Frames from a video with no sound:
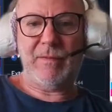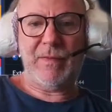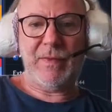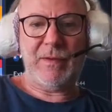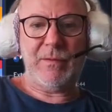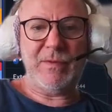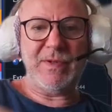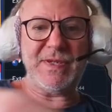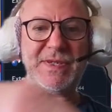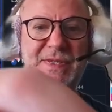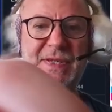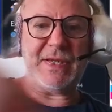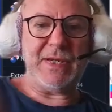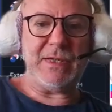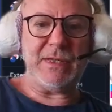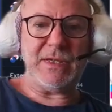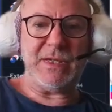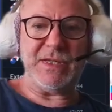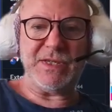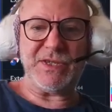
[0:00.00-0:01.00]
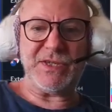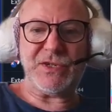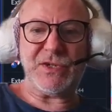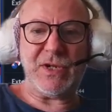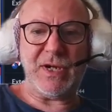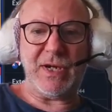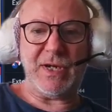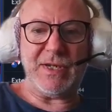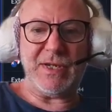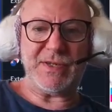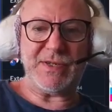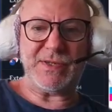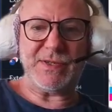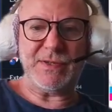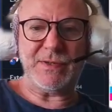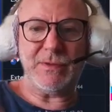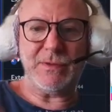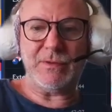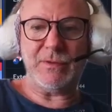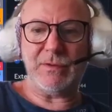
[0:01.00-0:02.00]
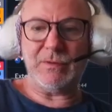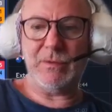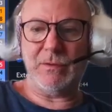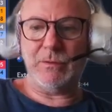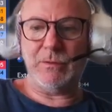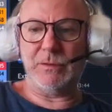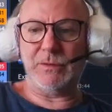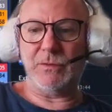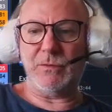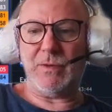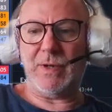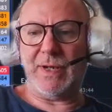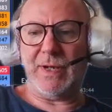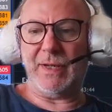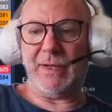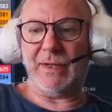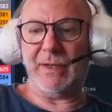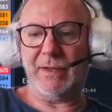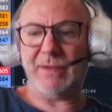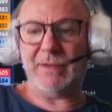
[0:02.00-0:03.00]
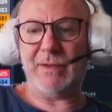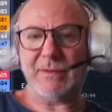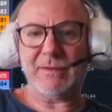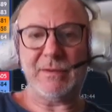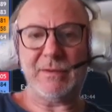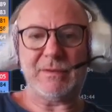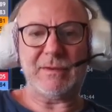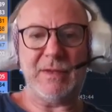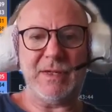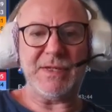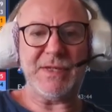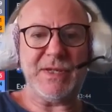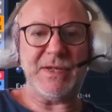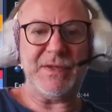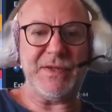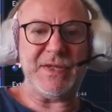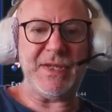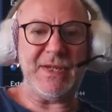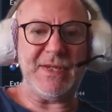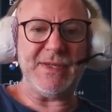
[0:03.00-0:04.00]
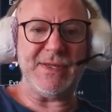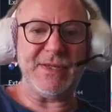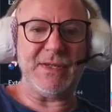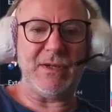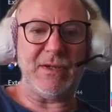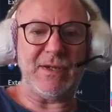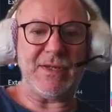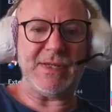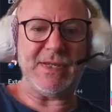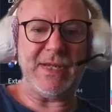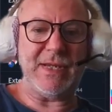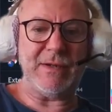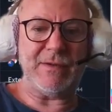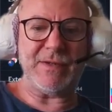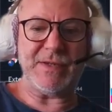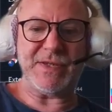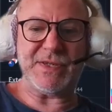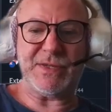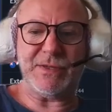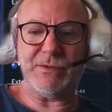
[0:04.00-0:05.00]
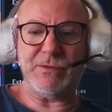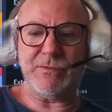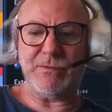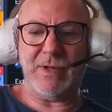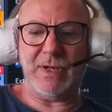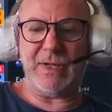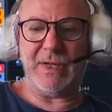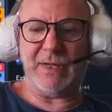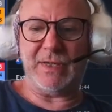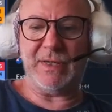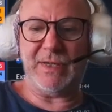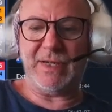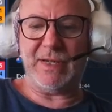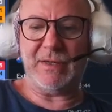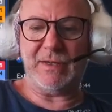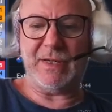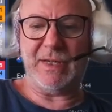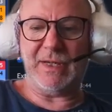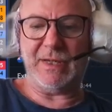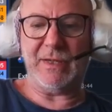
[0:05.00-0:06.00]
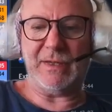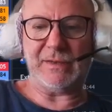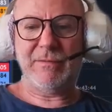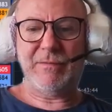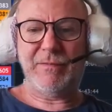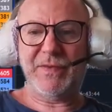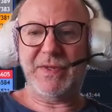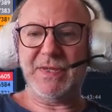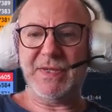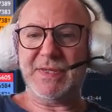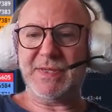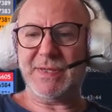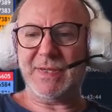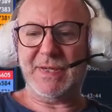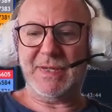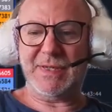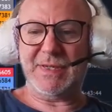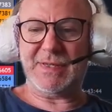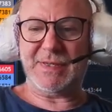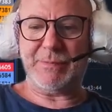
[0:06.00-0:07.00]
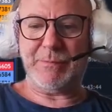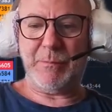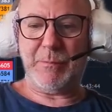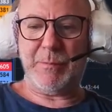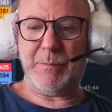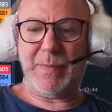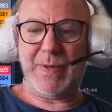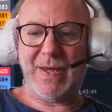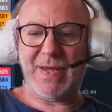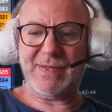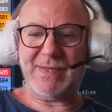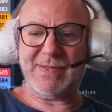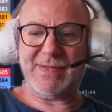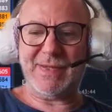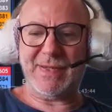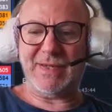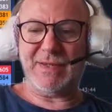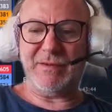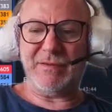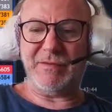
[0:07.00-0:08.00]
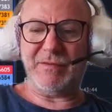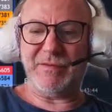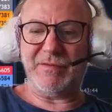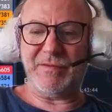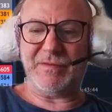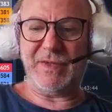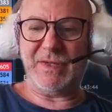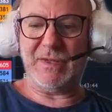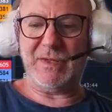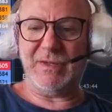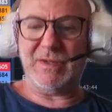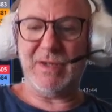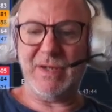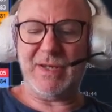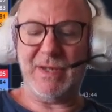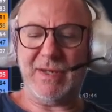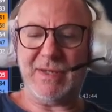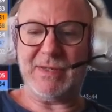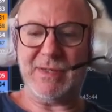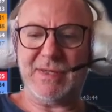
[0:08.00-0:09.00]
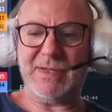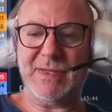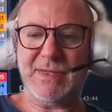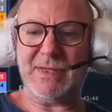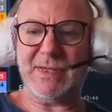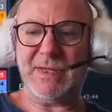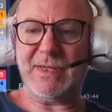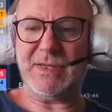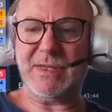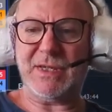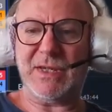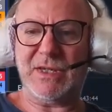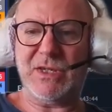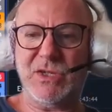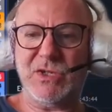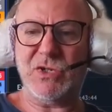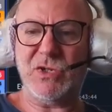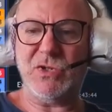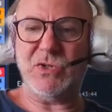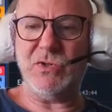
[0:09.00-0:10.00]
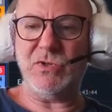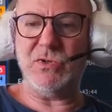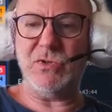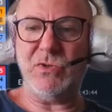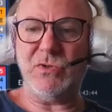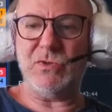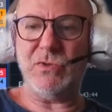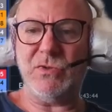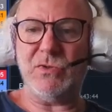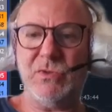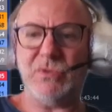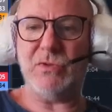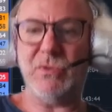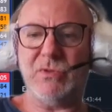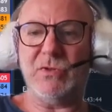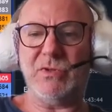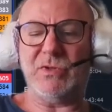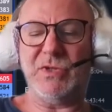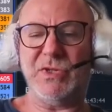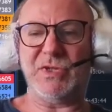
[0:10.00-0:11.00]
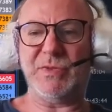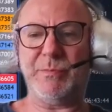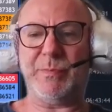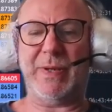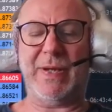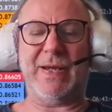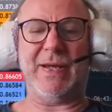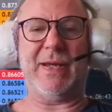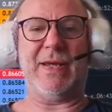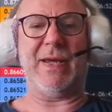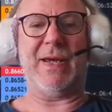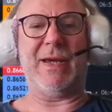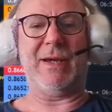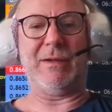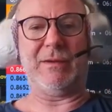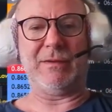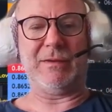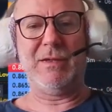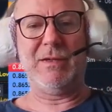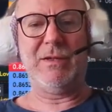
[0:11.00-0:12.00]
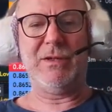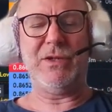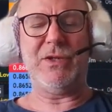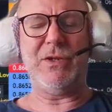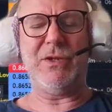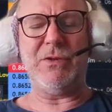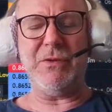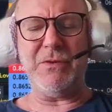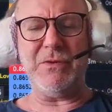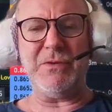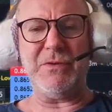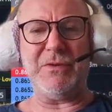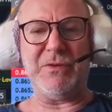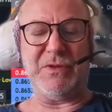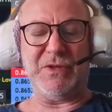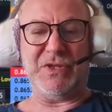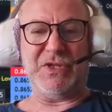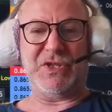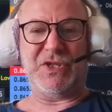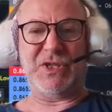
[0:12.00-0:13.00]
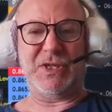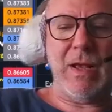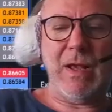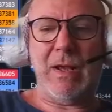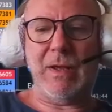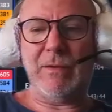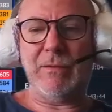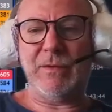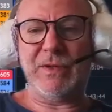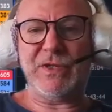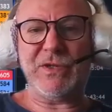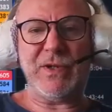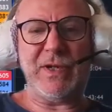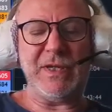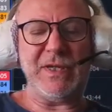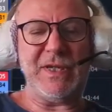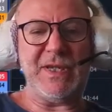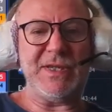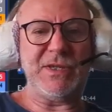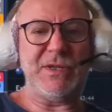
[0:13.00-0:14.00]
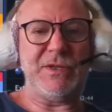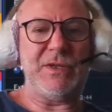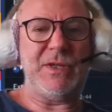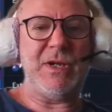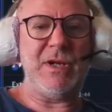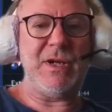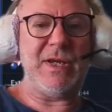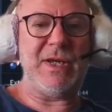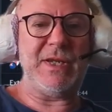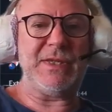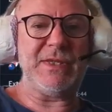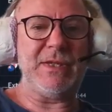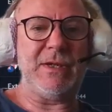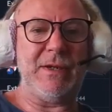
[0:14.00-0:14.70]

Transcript: we stay in these trades all the way. All right, so these guys here are still running down here. This is massive, guys. This is a huge payout. Huge. We trade these on the higher time